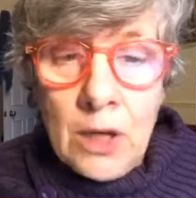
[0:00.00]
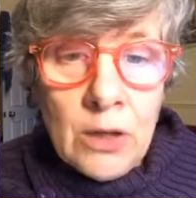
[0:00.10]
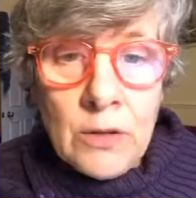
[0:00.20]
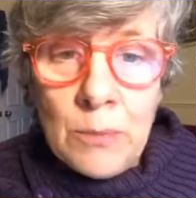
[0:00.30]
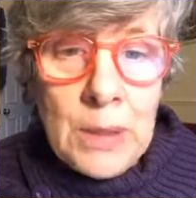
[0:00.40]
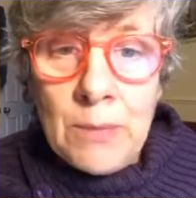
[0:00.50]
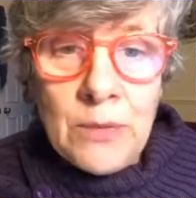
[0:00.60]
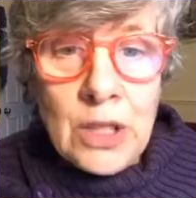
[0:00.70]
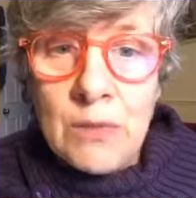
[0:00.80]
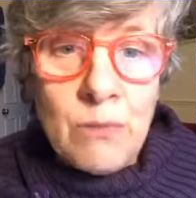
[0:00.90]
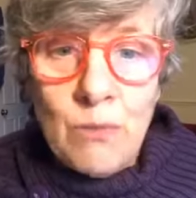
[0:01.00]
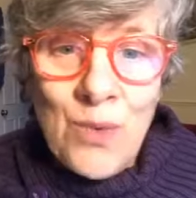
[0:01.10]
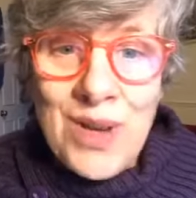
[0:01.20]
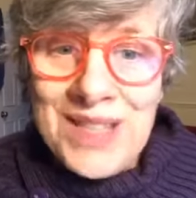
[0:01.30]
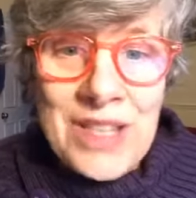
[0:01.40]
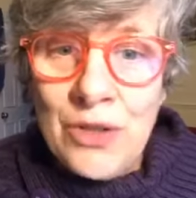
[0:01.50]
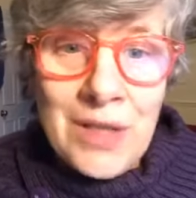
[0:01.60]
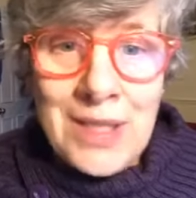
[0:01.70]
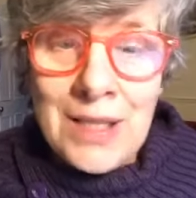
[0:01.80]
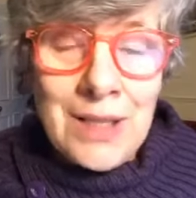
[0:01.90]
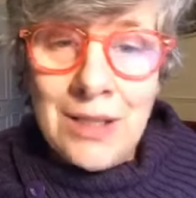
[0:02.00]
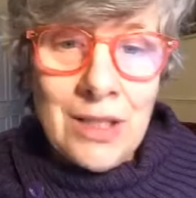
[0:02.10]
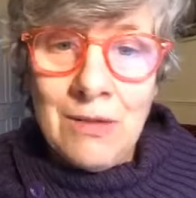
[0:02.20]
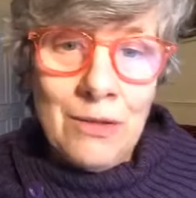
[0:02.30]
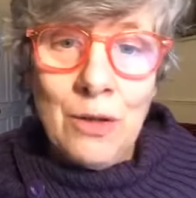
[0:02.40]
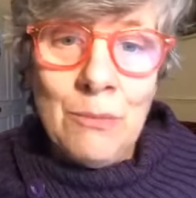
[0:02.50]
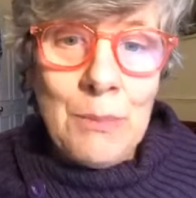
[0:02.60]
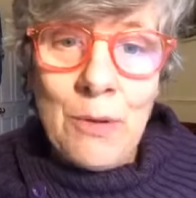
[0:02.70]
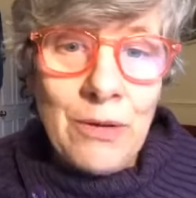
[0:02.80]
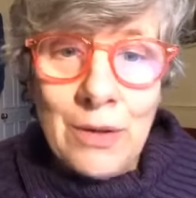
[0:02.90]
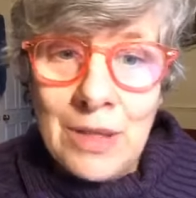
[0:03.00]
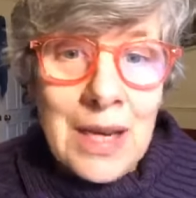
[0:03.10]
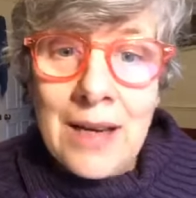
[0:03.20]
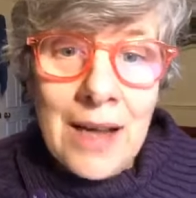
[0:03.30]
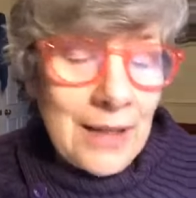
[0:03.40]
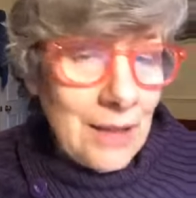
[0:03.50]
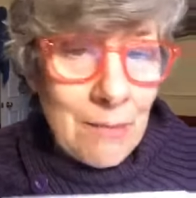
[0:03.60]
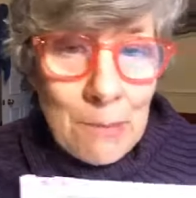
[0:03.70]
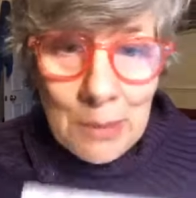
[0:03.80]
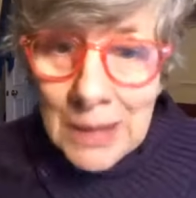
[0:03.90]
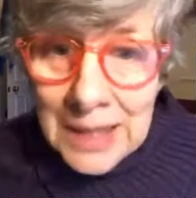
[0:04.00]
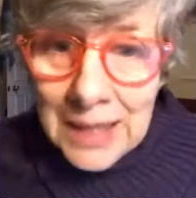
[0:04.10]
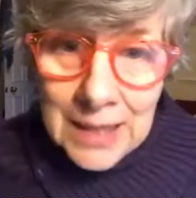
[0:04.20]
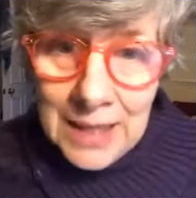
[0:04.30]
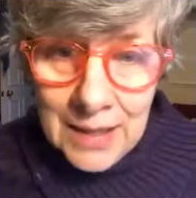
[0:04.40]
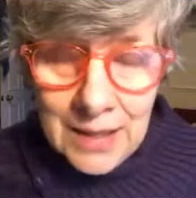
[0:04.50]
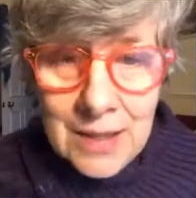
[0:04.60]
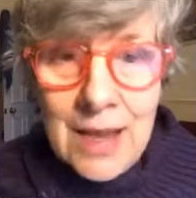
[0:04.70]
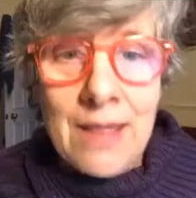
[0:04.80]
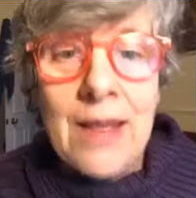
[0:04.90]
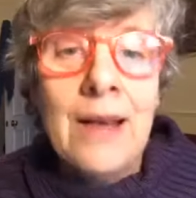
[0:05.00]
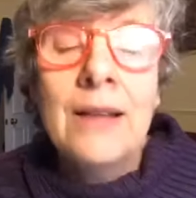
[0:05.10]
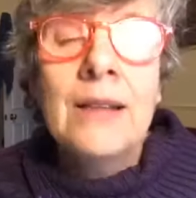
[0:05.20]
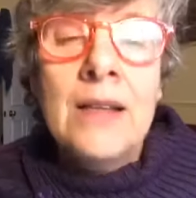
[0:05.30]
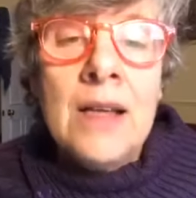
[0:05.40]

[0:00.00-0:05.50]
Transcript: a lot of people just weren't interested and just couldn't be bothered. And I completely understand that.